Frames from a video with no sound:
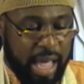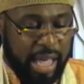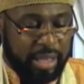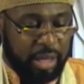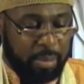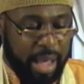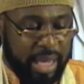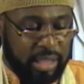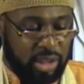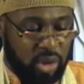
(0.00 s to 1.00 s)
and their
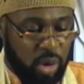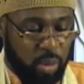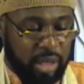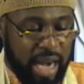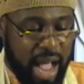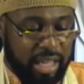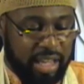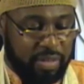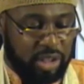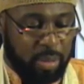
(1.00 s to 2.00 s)
maidens were not
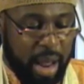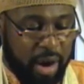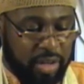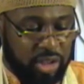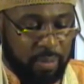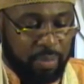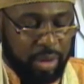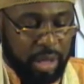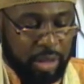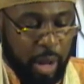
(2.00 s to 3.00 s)
given to marriage.
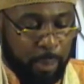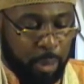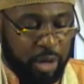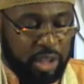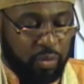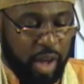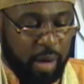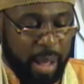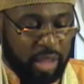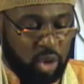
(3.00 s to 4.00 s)
Their priests
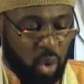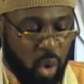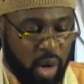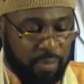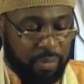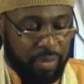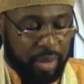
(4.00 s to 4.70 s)
fell by the sword,